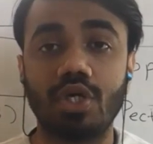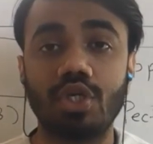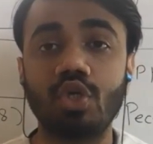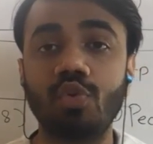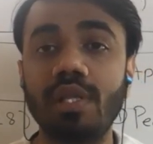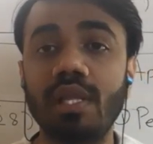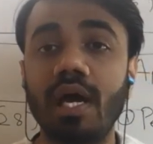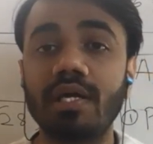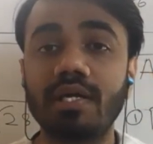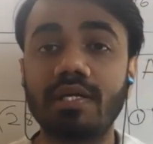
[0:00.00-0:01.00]
you will
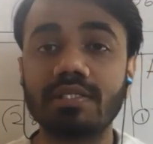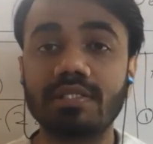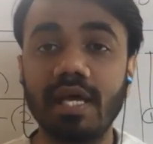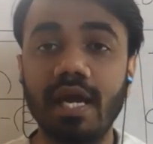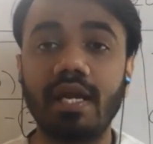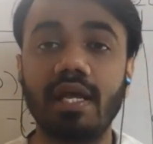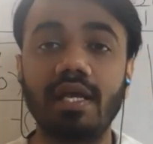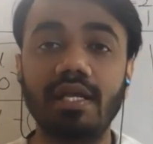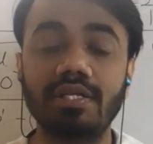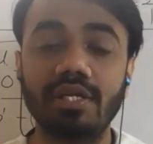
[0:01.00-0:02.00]
understand
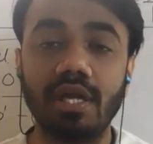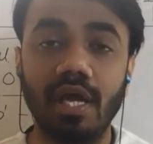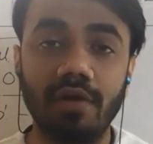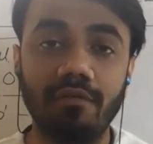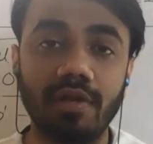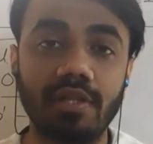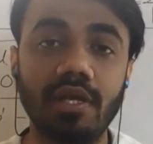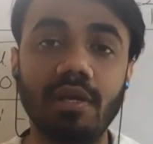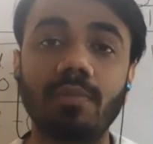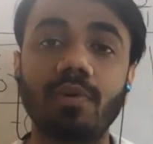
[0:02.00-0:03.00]
each and
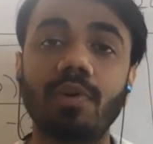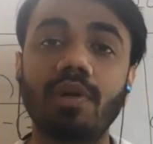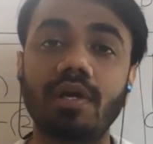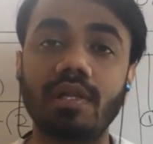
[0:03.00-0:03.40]
everything more